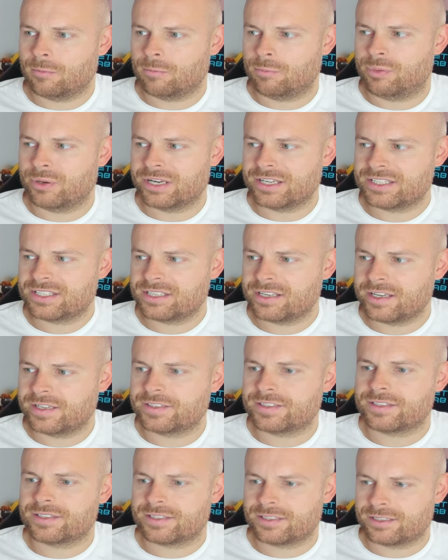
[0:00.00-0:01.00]
but it's
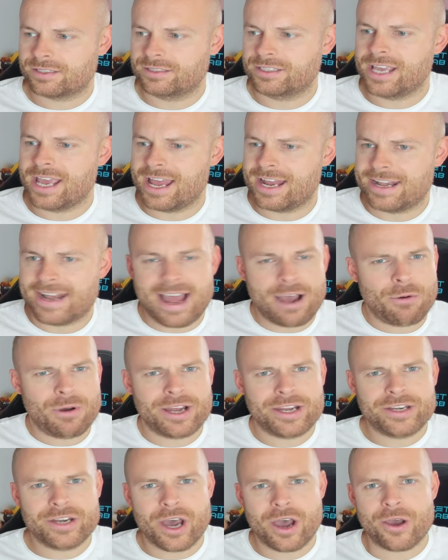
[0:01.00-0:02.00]
it's yeah. Now
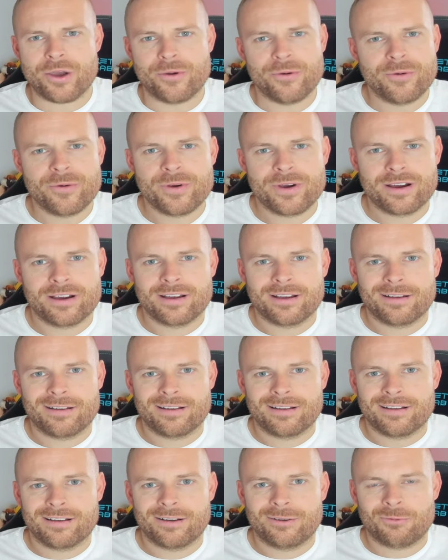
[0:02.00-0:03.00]
I know
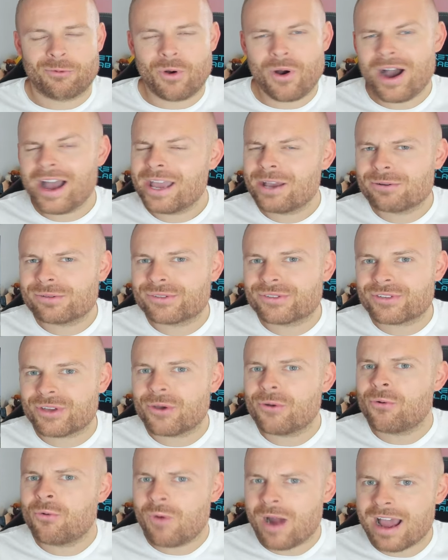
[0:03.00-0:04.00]
why it was
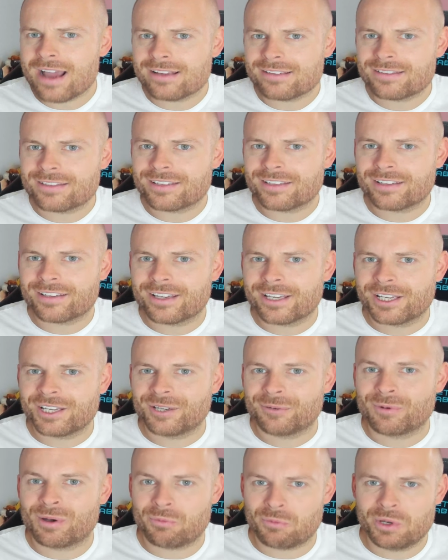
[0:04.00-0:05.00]
so wet
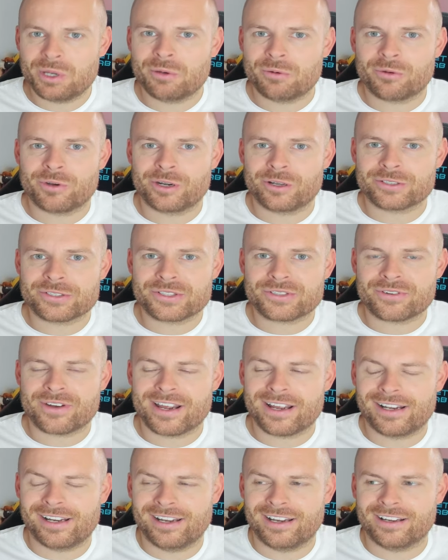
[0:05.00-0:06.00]
when we were in
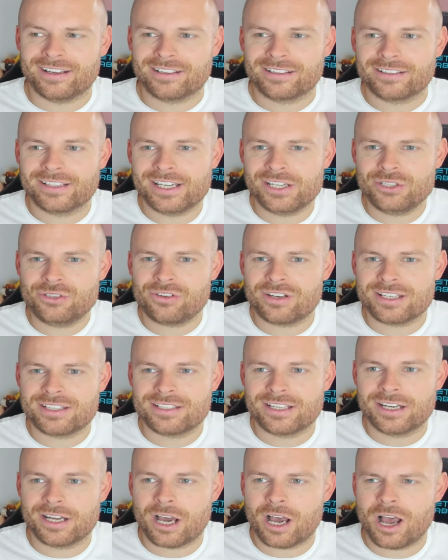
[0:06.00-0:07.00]
Australia.
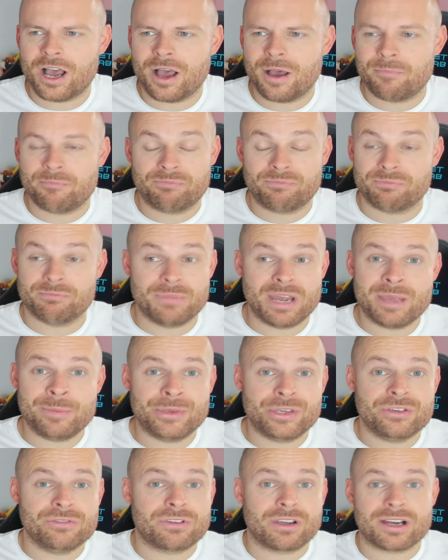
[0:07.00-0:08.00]
Interesting. I,
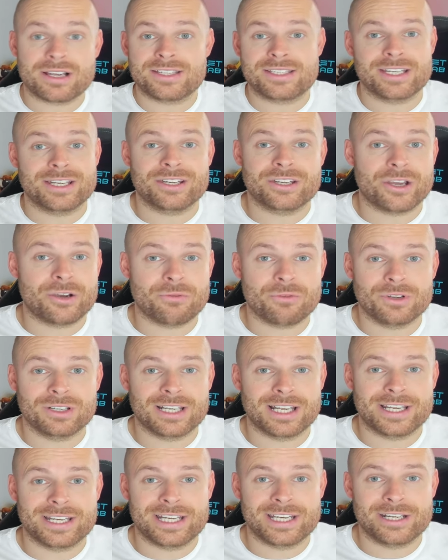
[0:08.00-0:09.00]
maybe you guys didn't know what La